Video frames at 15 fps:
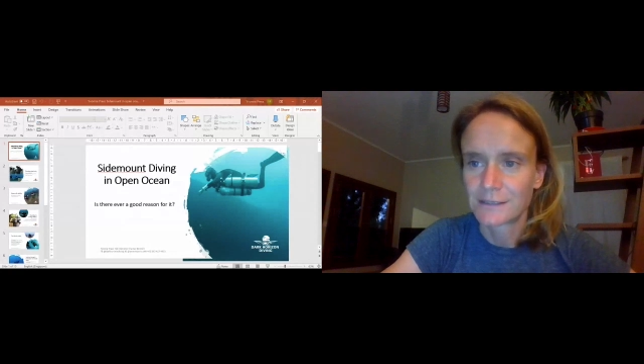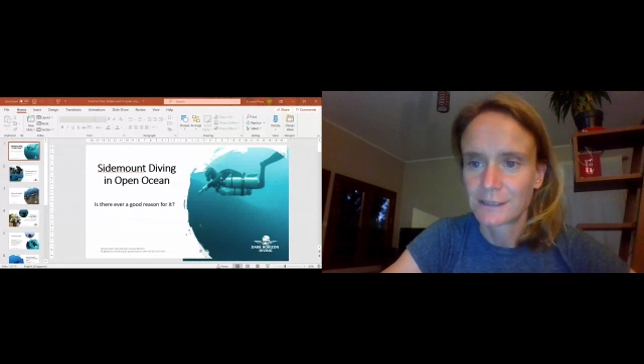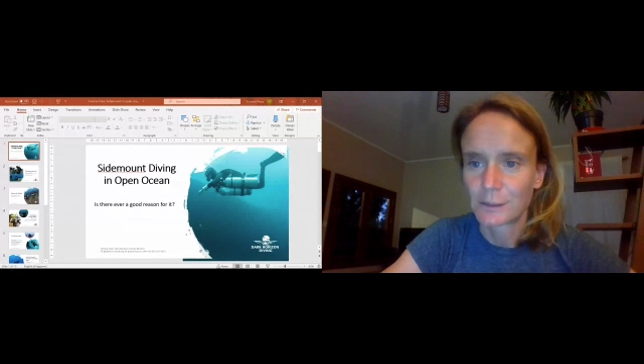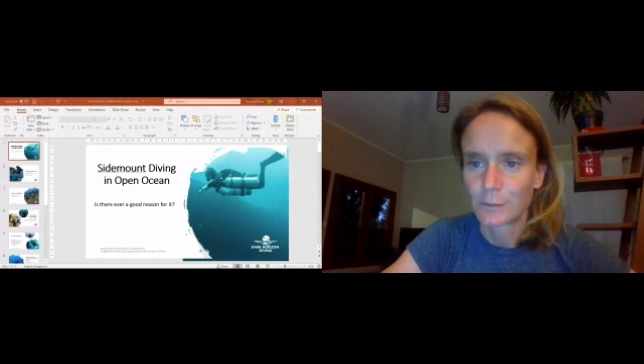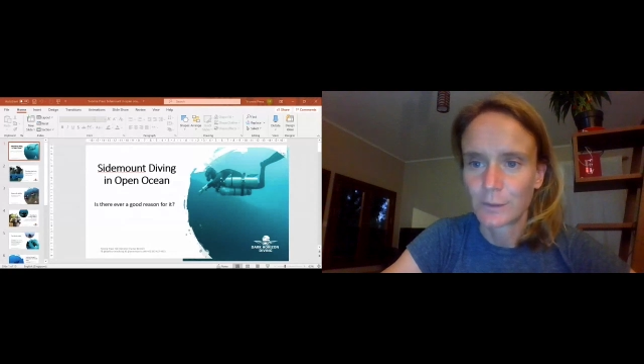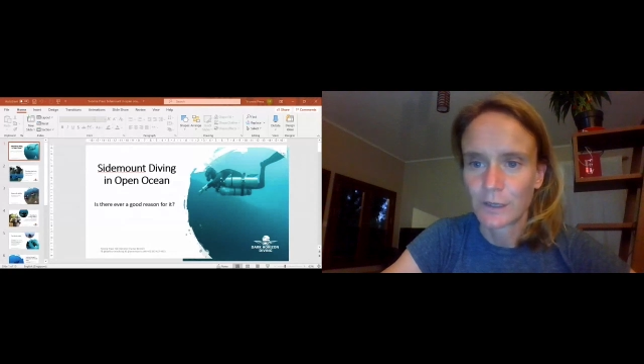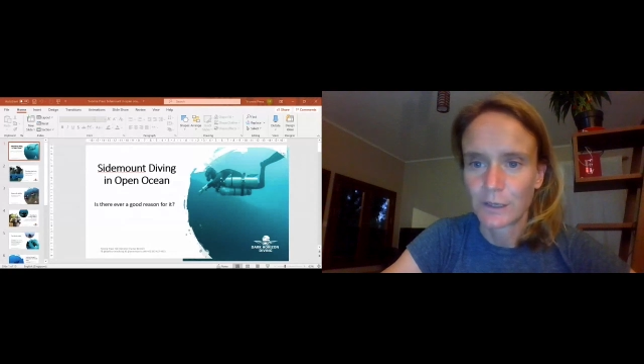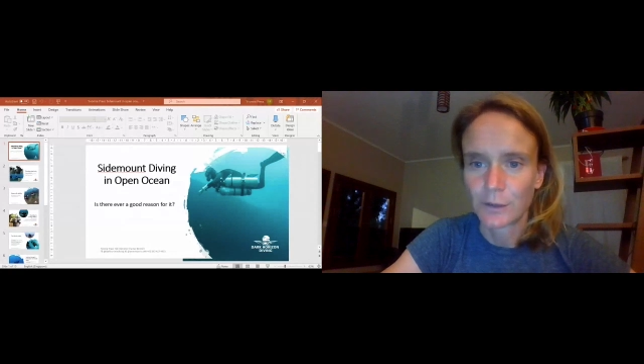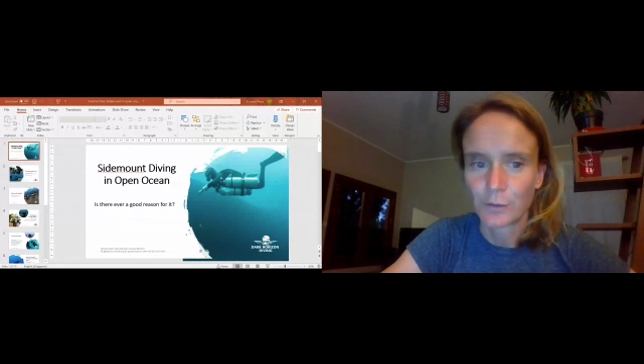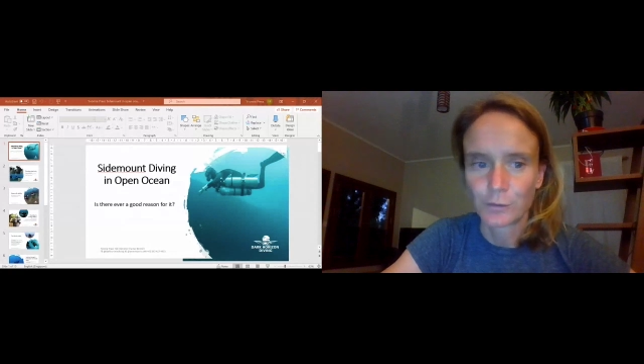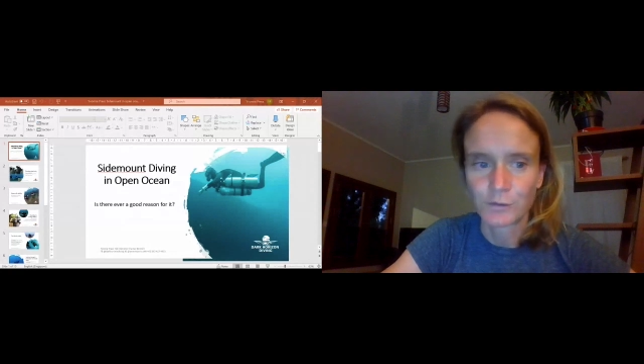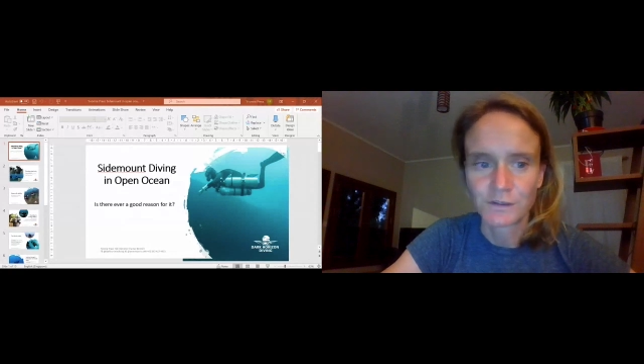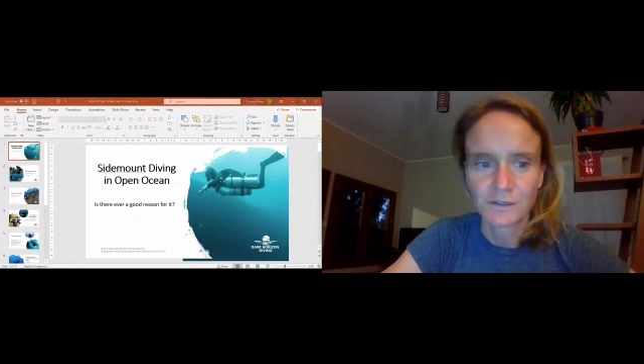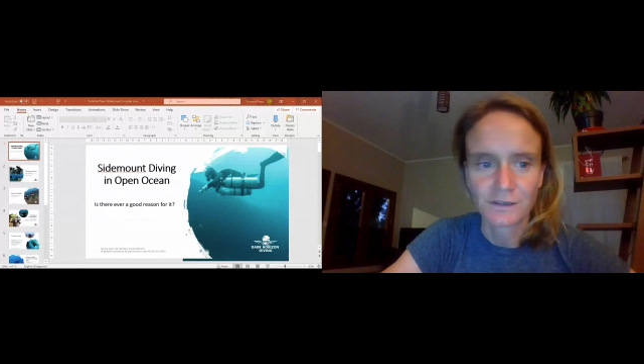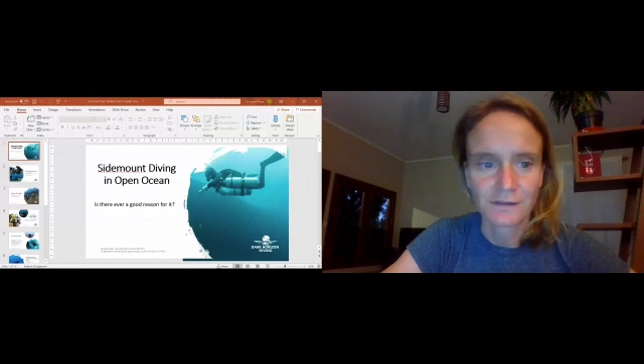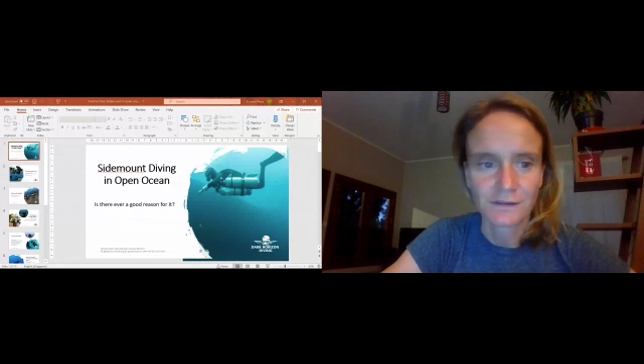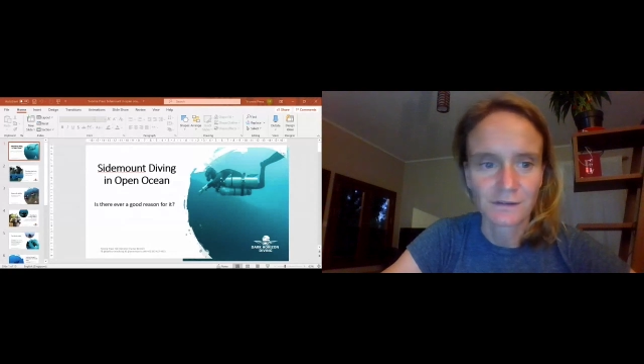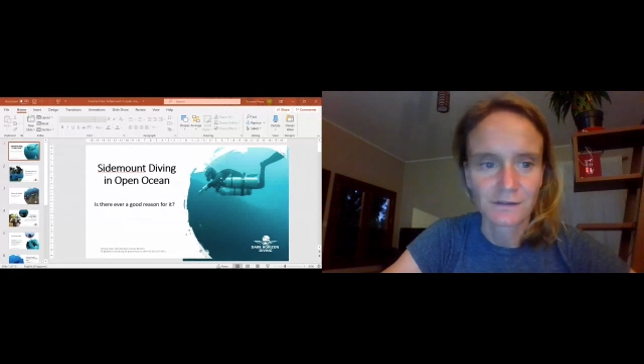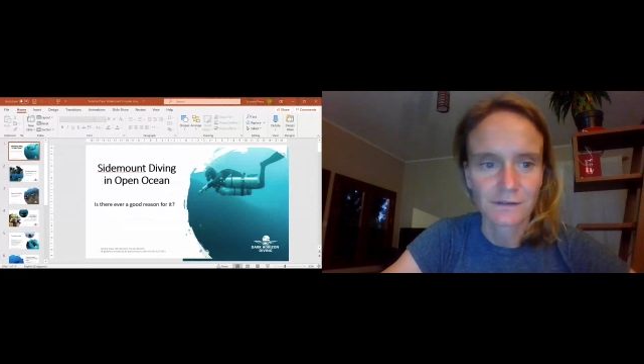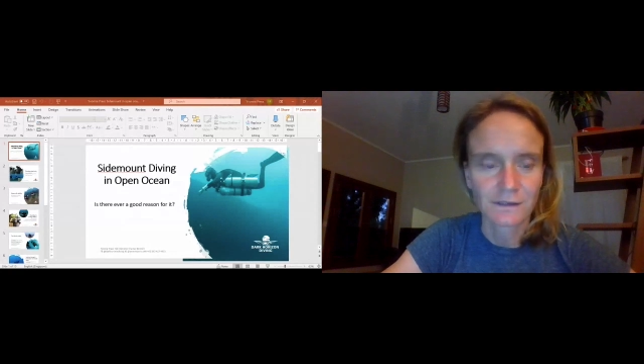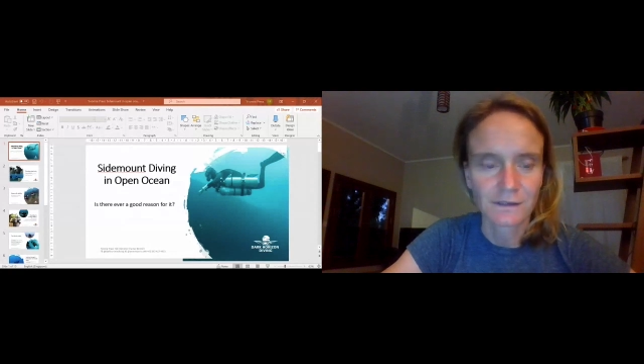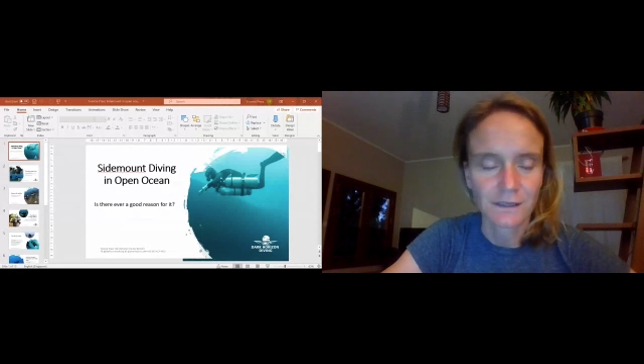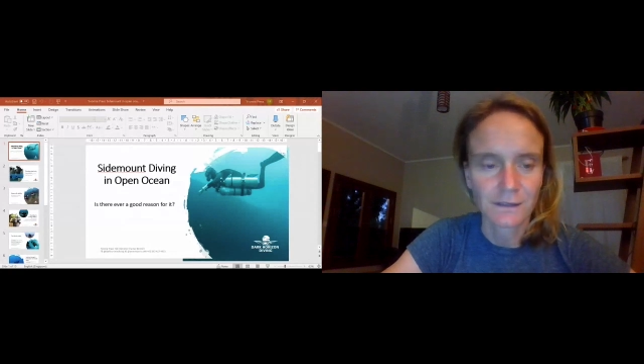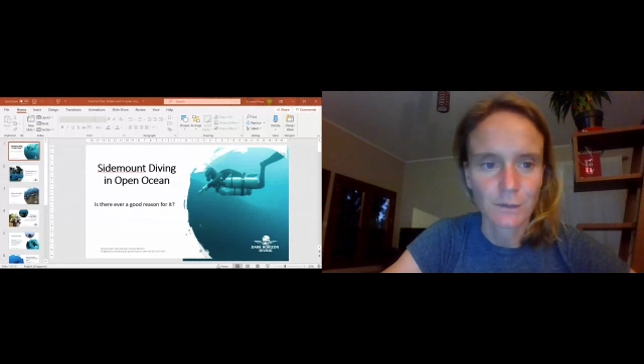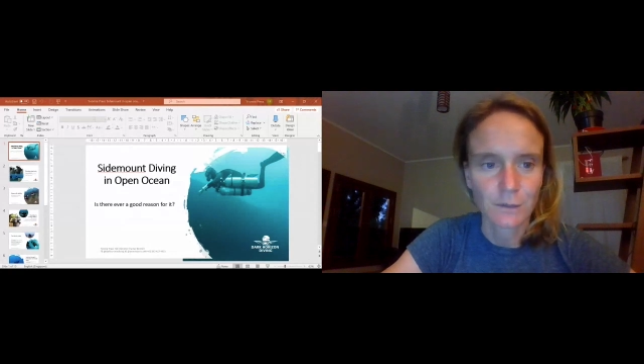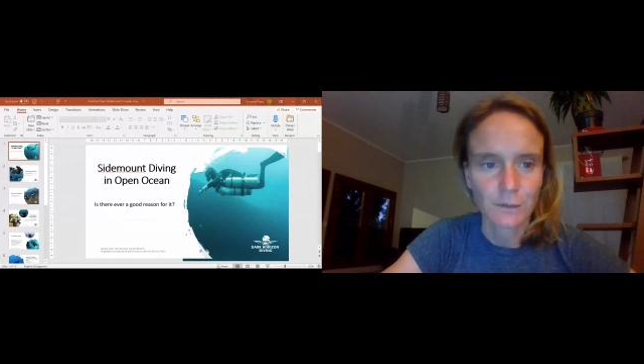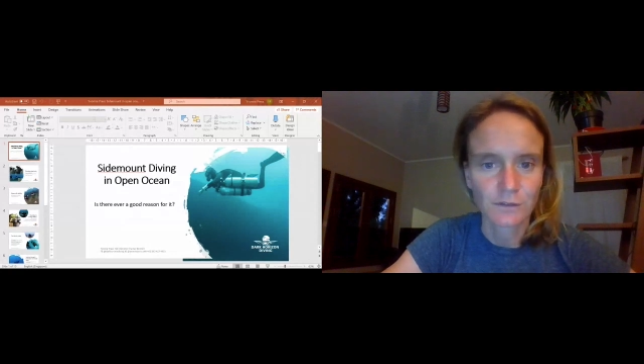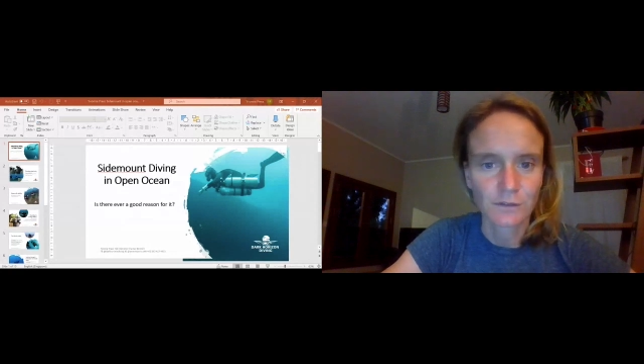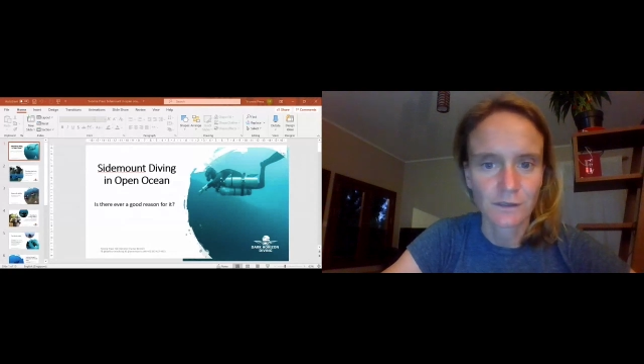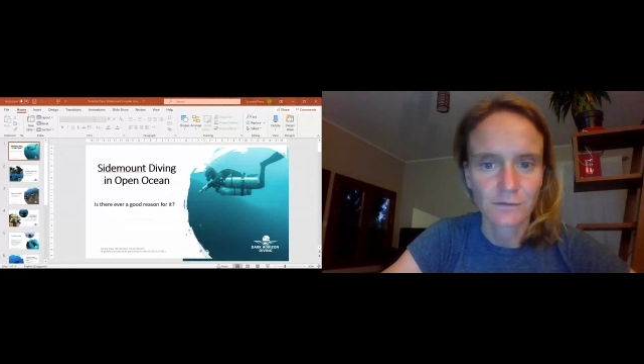about
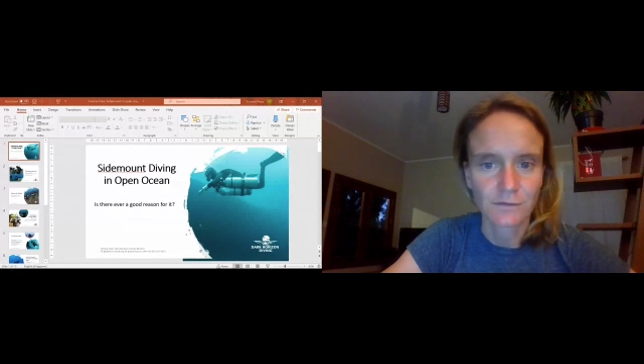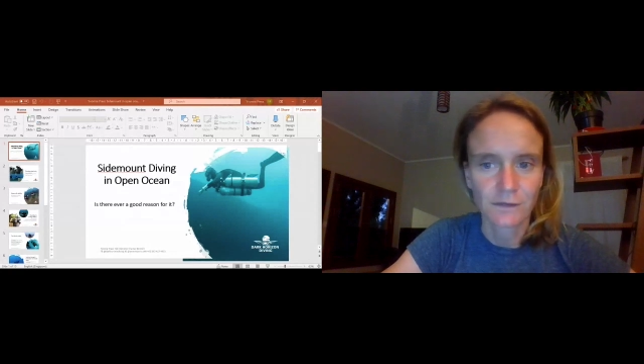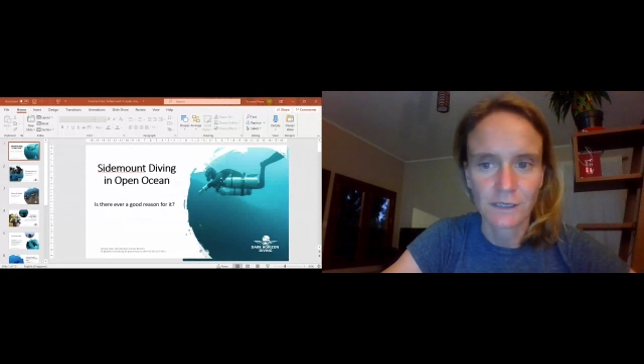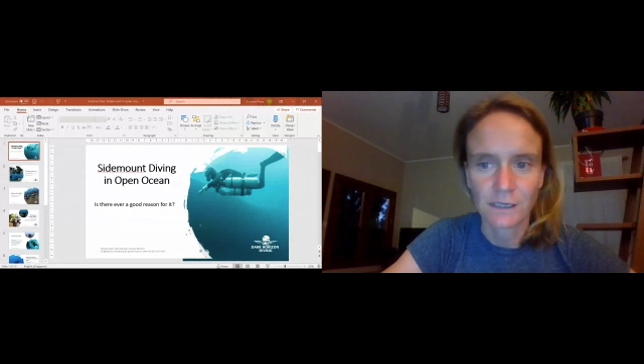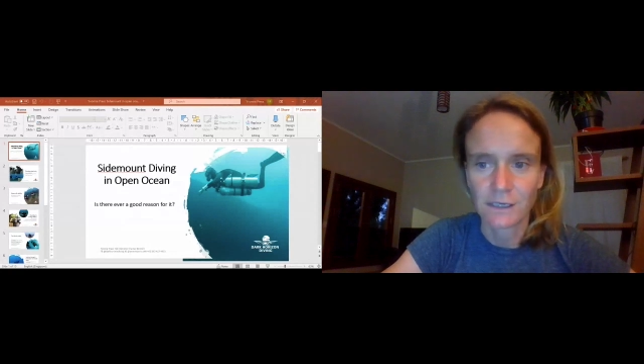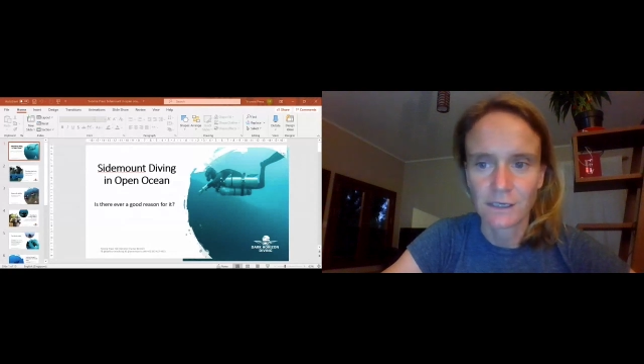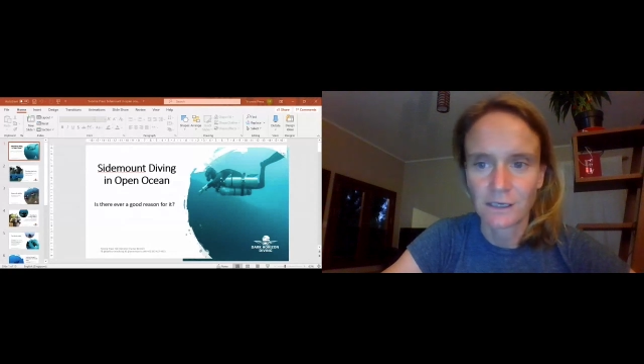Sidemount diving.